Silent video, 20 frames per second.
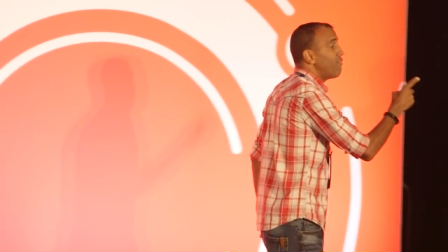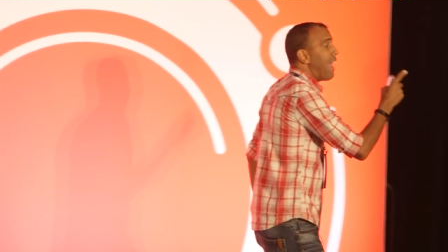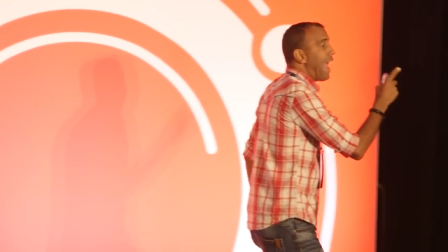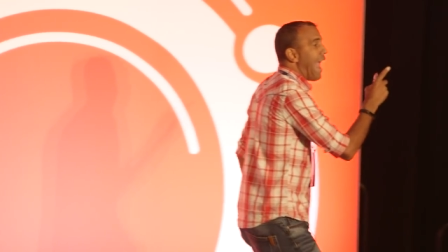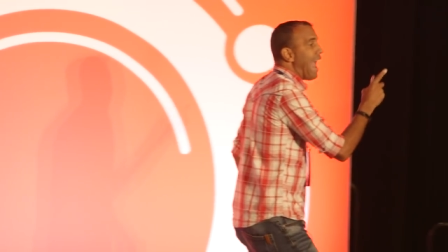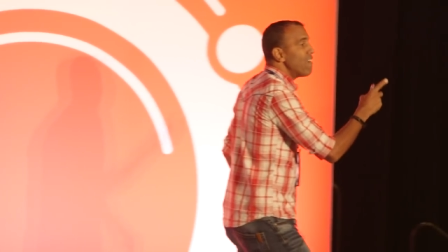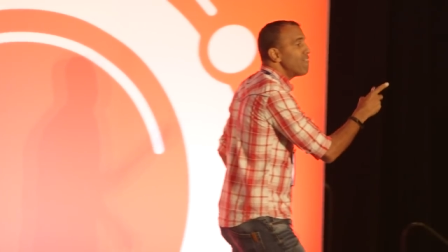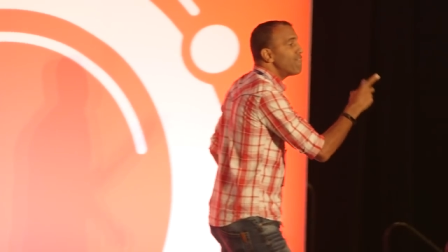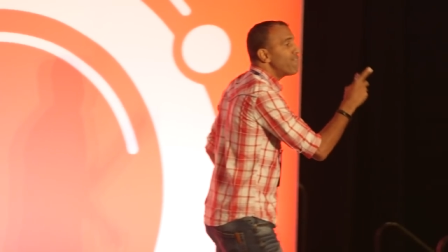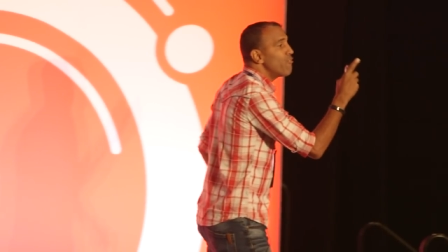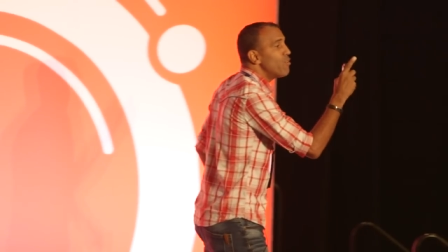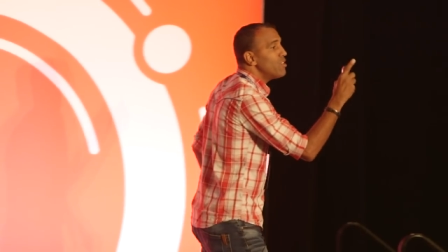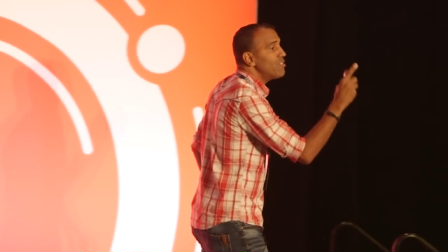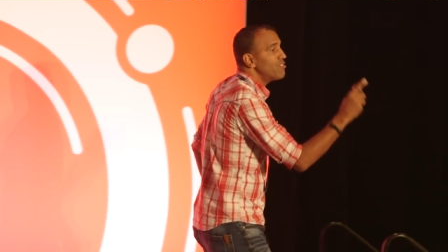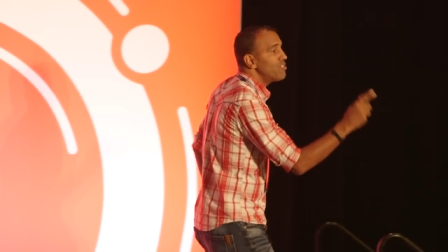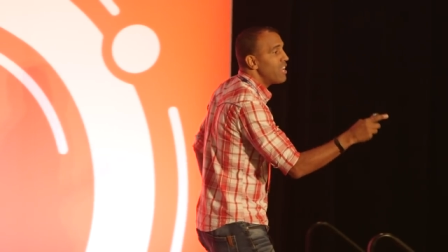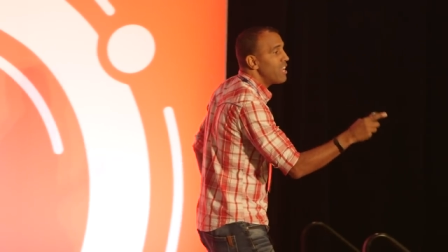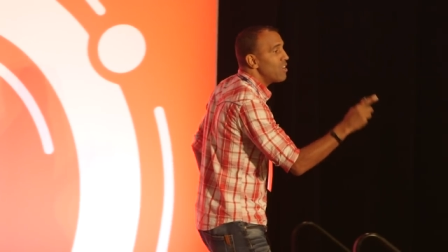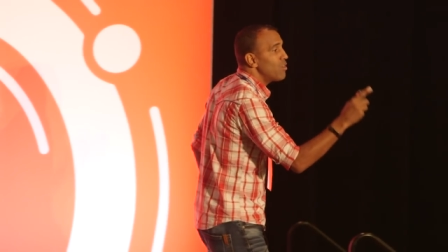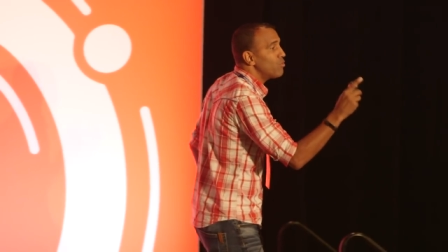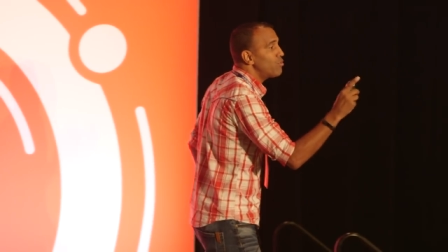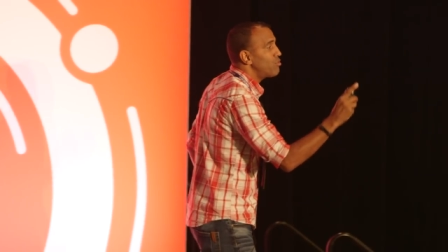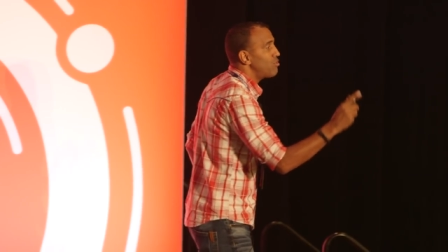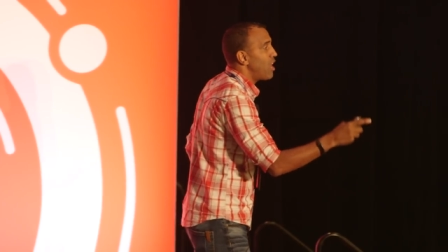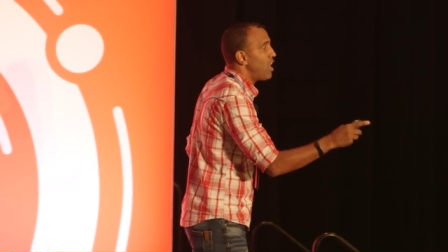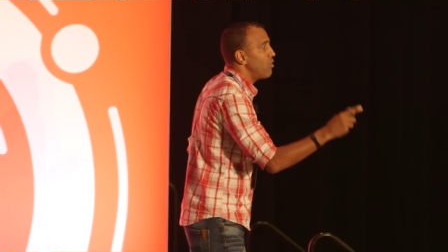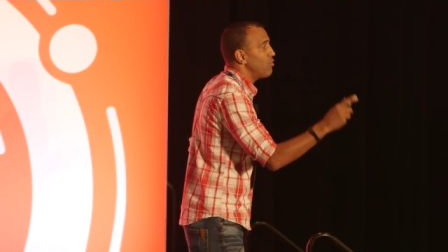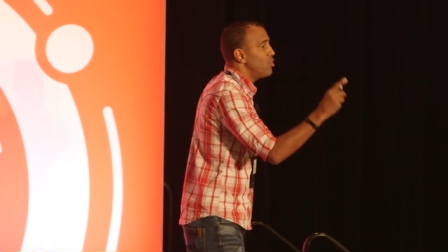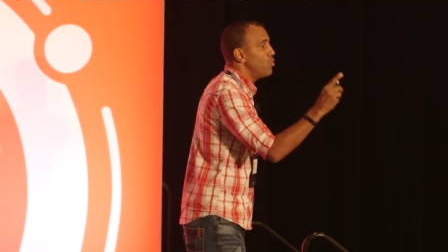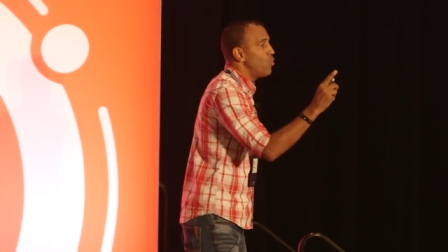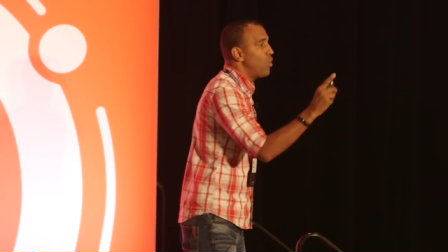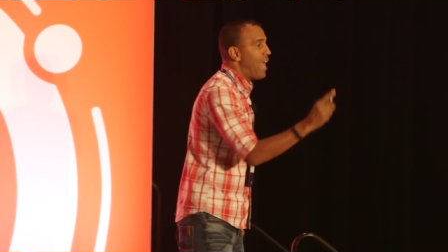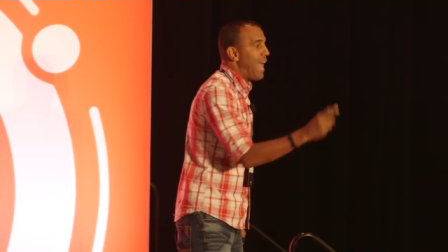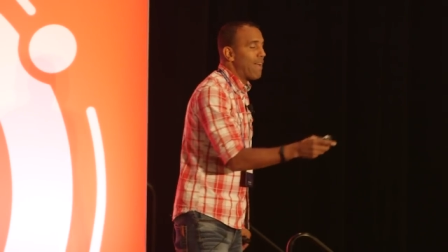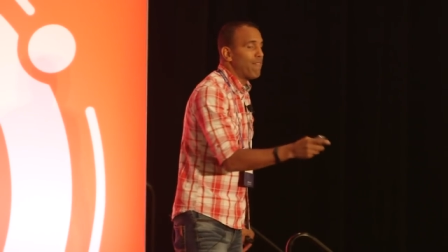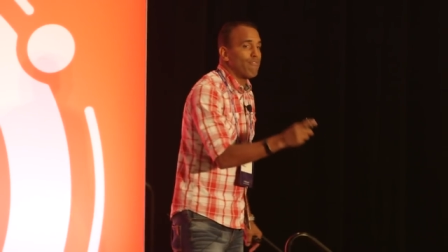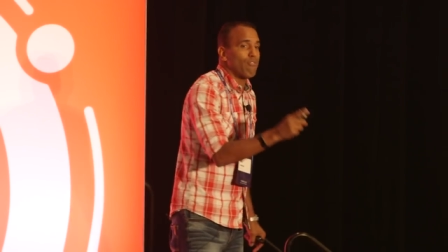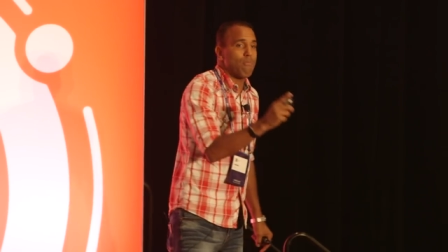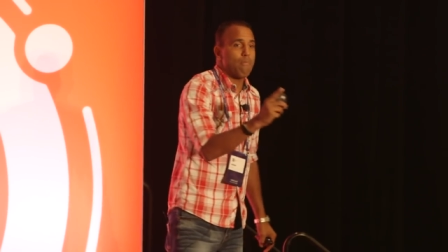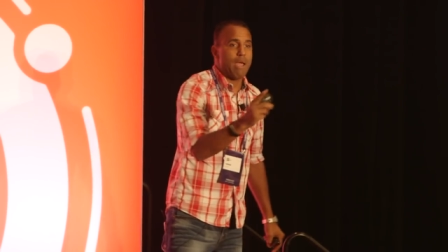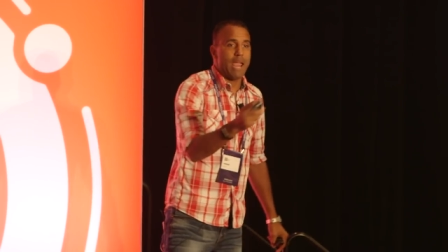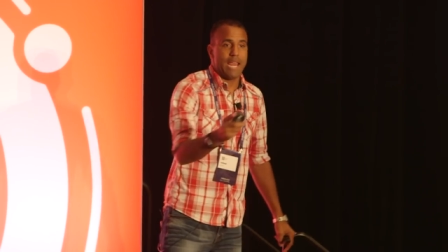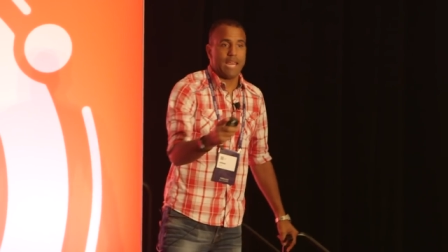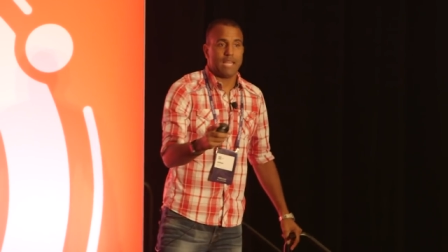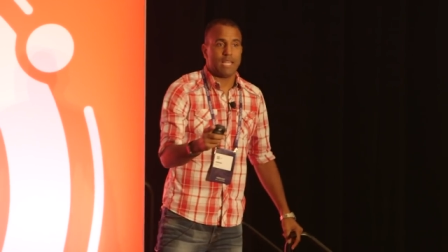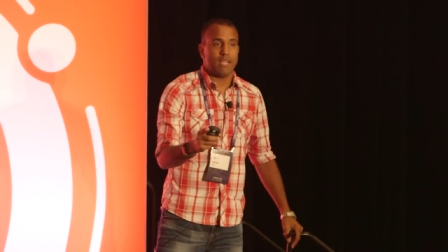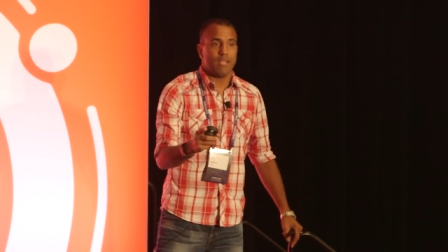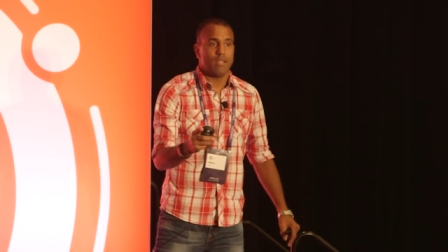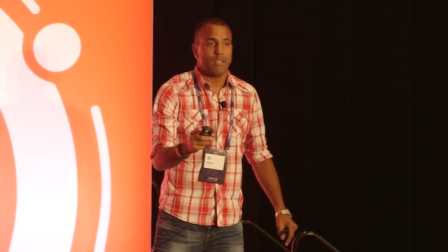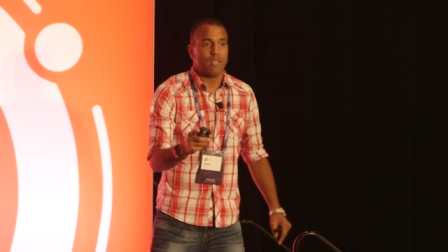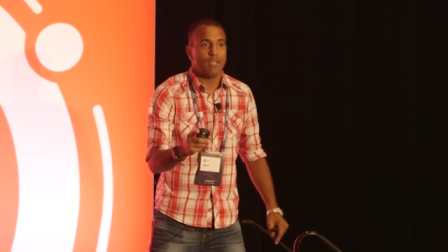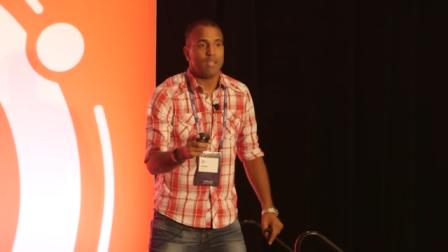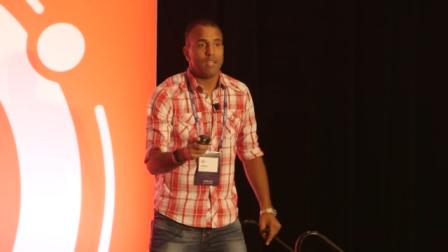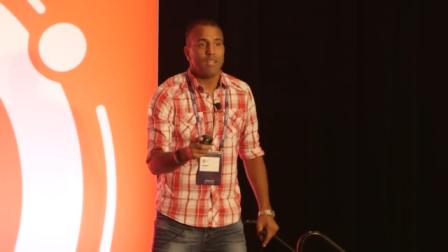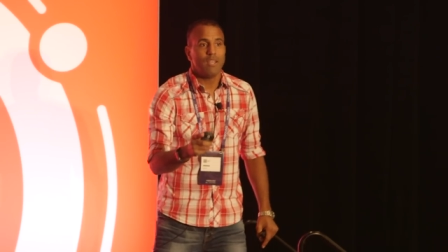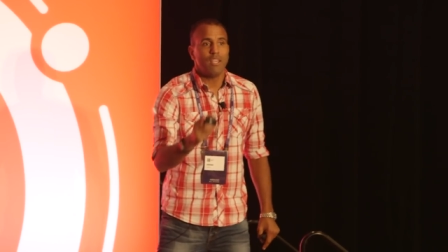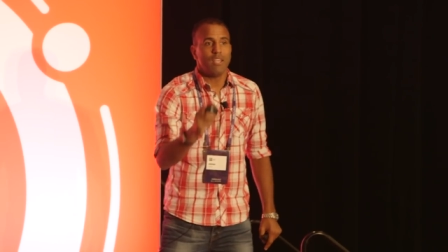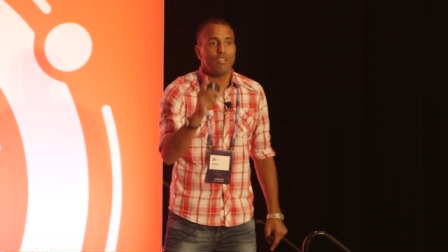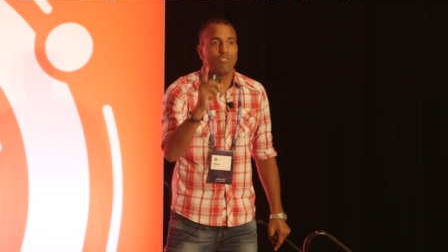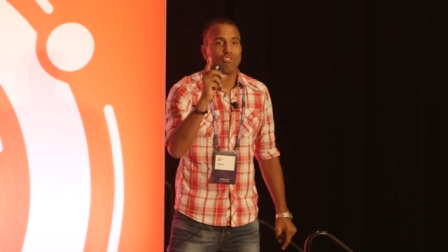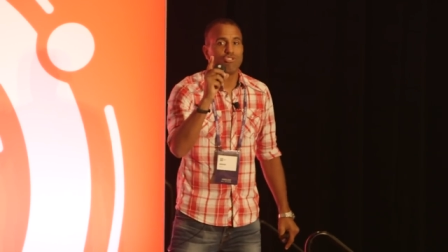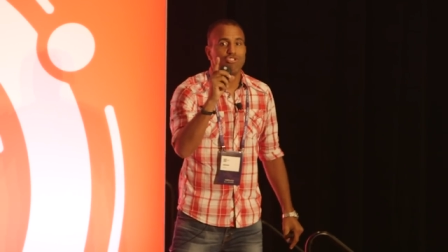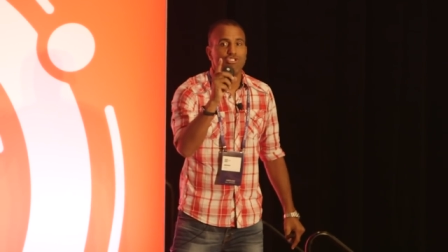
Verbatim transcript: of every single sale you will ever make is